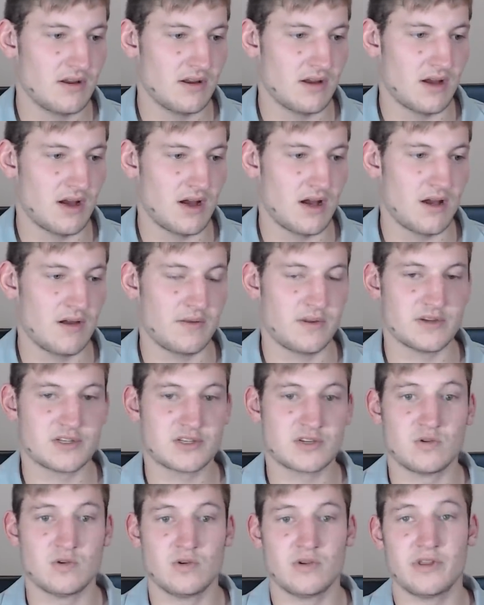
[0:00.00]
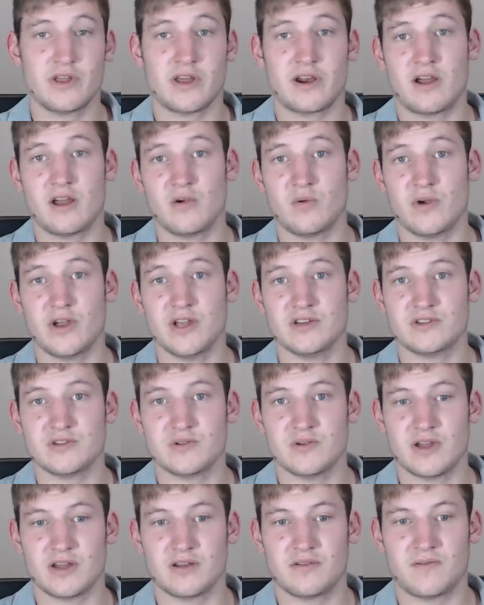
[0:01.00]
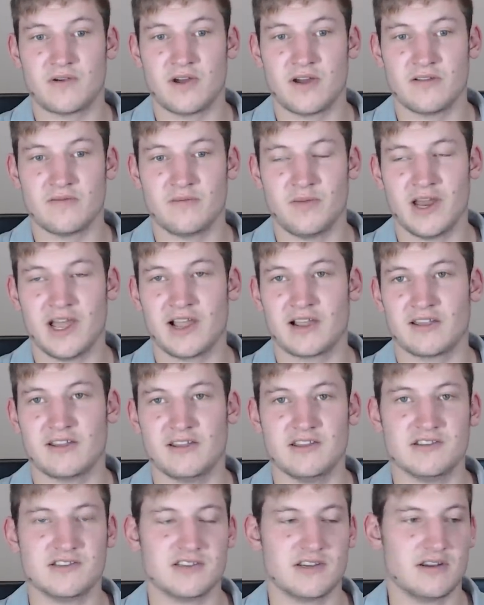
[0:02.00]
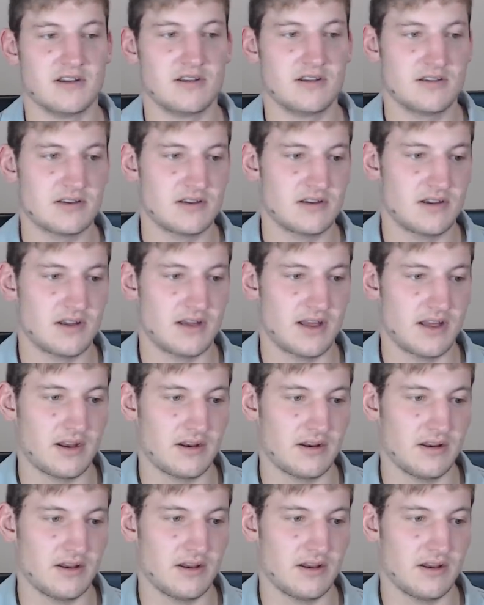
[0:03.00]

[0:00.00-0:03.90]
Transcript: The school that I went to had 5 black kids in it, and